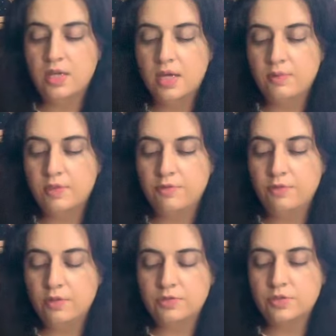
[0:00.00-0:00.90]
and with the
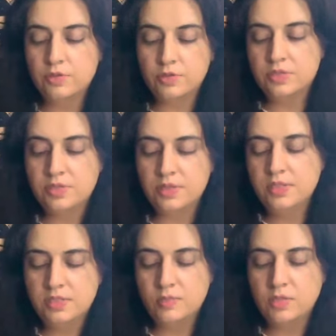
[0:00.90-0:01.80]
four of swords there is
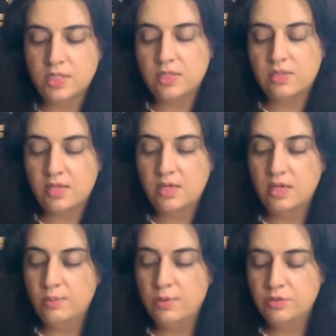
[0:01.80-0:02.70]
someone that's thinking
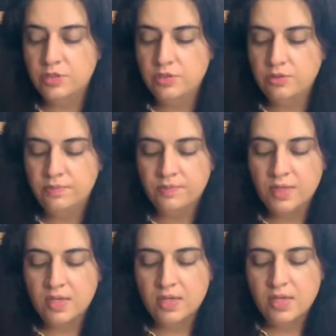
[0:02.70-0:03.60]
about you
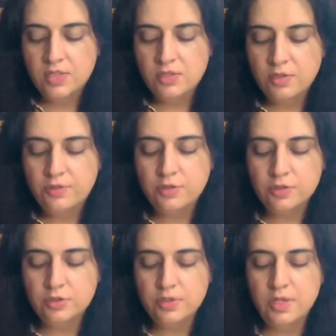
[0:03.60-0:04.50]
so if you're
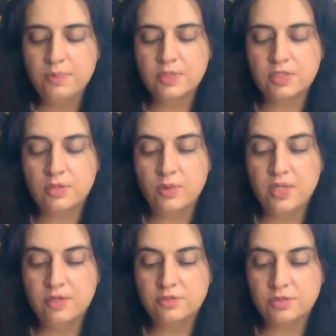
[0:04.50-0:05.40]
showing up as the
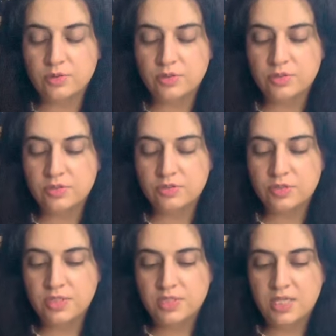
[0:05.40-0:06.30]
queen of swords they're
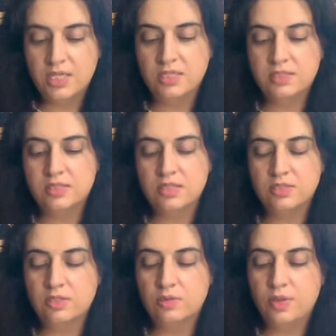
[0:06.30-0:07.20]
trying to gain insight
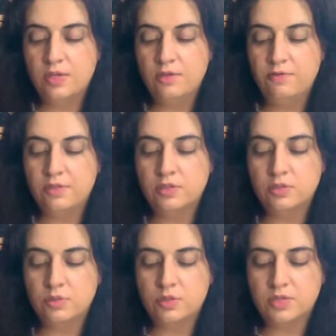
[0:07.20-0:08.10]
into the way you feel
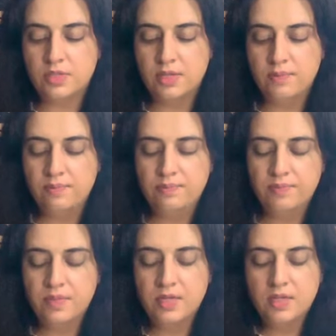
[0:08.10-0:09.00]
towards them
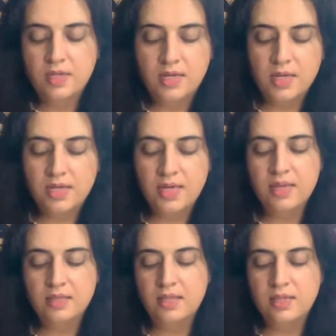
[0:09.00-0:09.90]

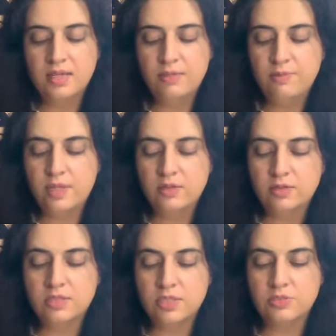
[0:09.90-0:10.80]
again that knight of
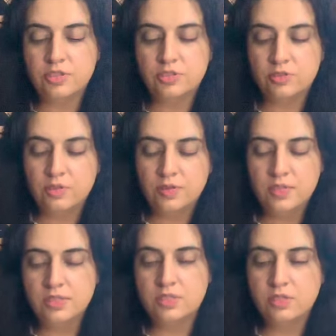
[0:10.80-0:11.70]
pentacles energy so there
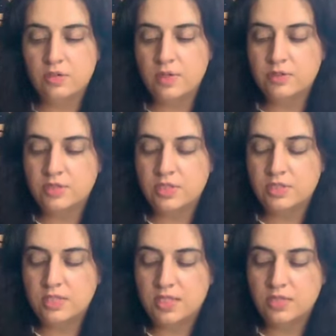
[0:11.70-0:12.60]
is a slow energy
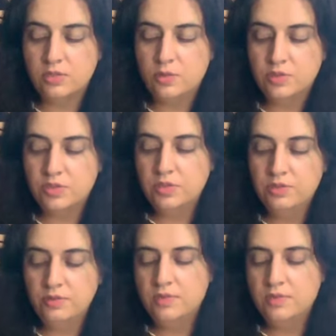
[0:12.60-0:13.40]
that's heading towards you